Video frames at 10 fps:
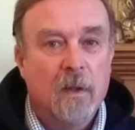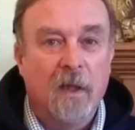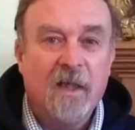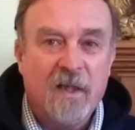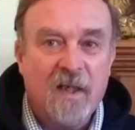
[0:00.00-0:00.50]

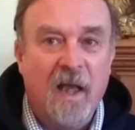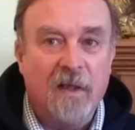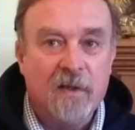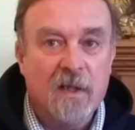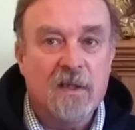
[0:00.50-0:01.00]
And in the
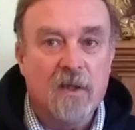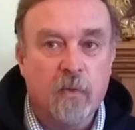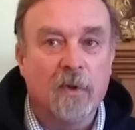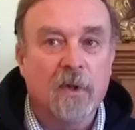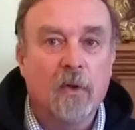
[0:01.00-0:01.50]
end, this is
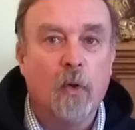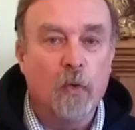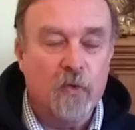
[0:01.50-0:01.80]
what the call